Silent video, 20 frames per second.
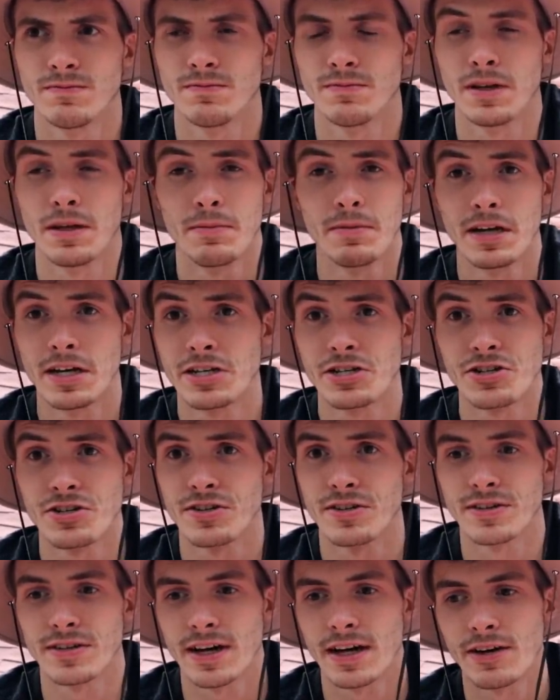Maybe I
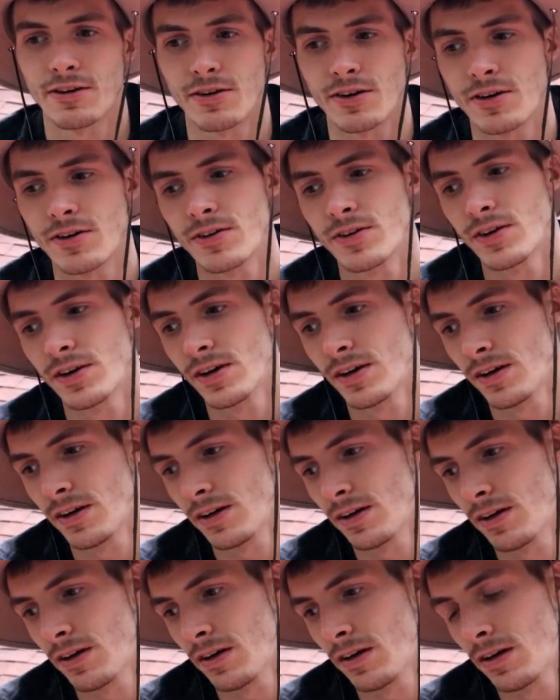shouldn't. I don't know.
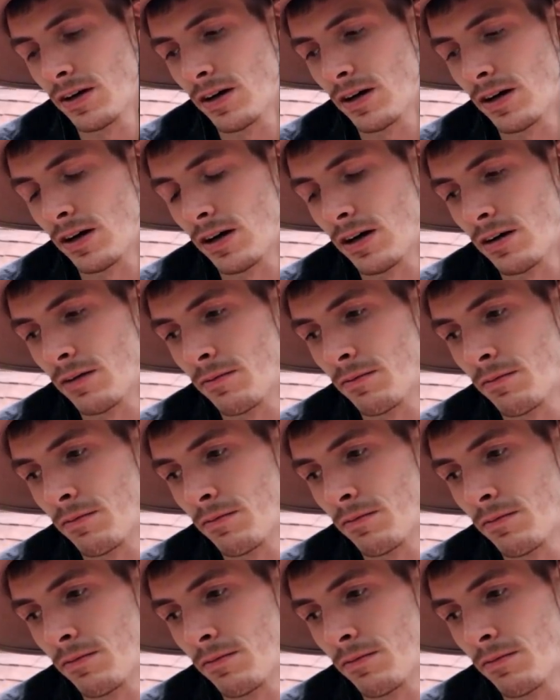Um,